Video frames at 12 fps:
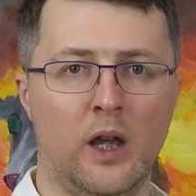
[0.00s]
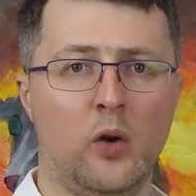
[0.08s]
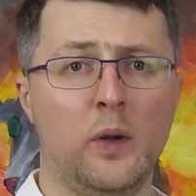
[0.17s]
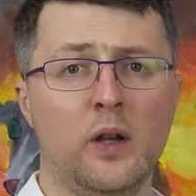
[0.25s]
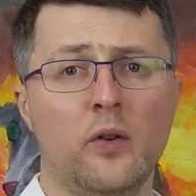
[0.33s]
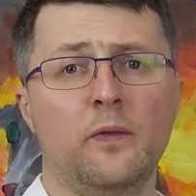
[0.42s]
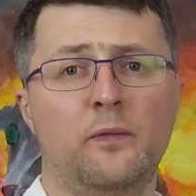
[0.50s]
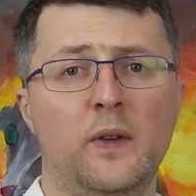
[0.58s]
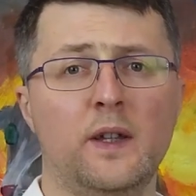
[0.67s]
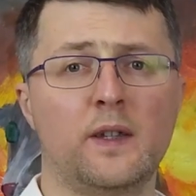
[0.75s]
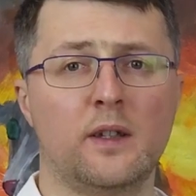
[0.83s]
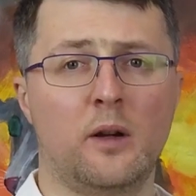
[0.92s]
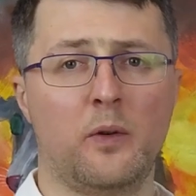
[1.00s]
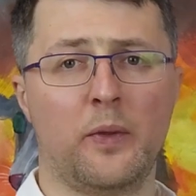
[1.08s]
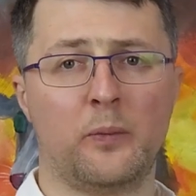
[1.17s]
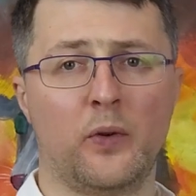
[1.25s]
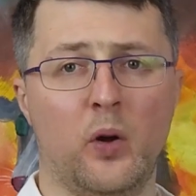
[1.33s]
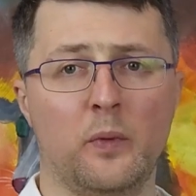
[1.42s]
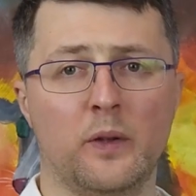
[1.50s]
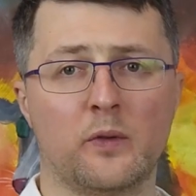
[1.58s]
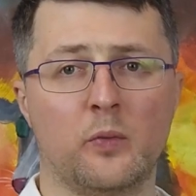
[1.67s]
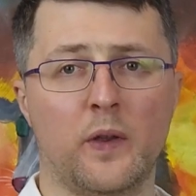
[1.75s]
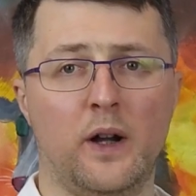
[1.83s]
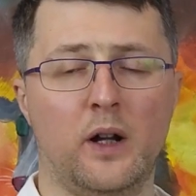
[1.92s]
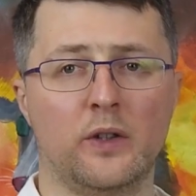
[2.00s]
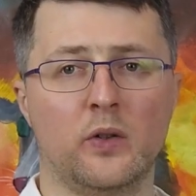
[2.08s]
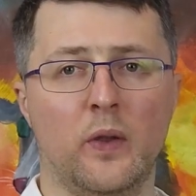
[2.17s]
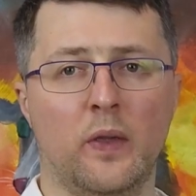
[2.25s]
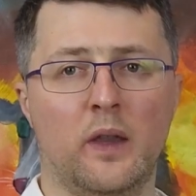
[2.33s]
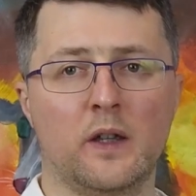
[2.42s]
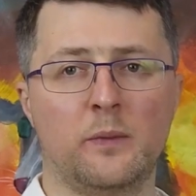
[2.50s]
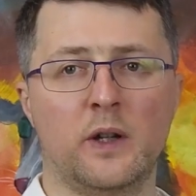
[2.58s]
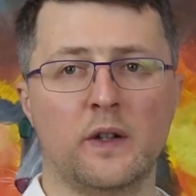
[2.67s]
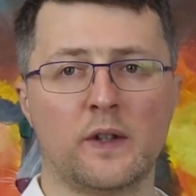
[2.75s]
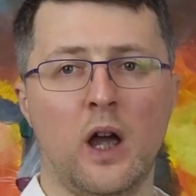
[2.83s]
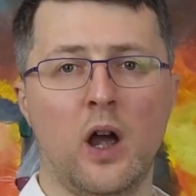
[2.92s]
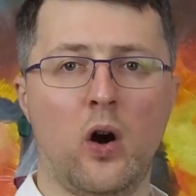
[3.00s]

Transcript: We couldn't fix some of the problems without doing this because